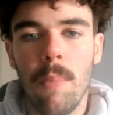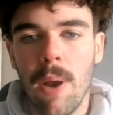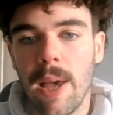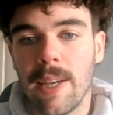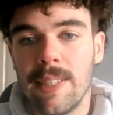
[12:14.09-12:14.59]

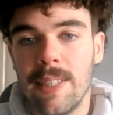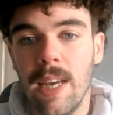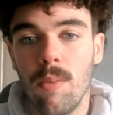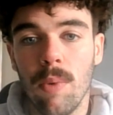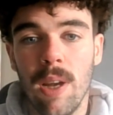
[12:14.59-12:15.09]
But like I
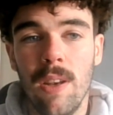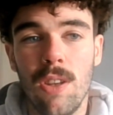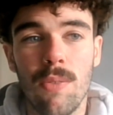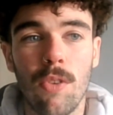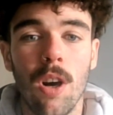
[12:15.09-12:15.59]
said,
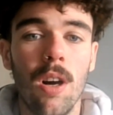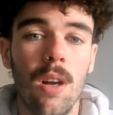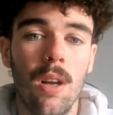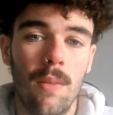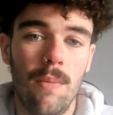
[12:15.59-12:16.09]
when you've got
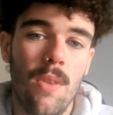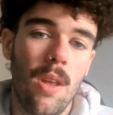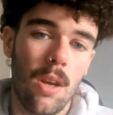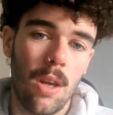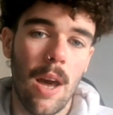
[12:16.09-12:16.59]

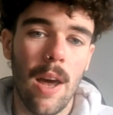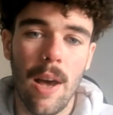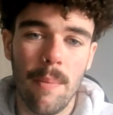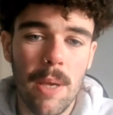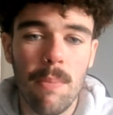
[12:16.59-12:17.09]

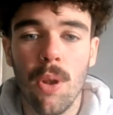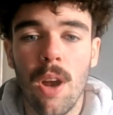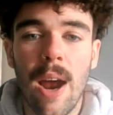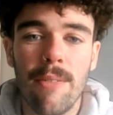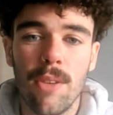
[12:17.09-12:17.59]
people
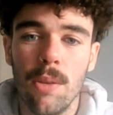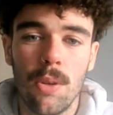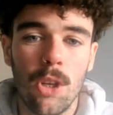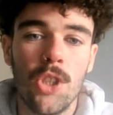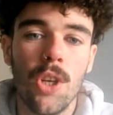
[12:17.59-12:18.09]
are after
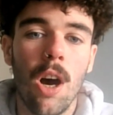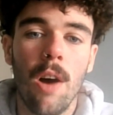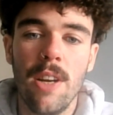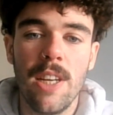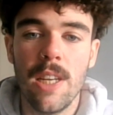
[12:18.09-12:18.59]

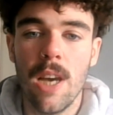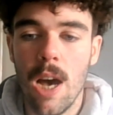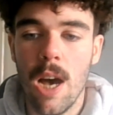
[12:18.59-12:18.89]
Qatari,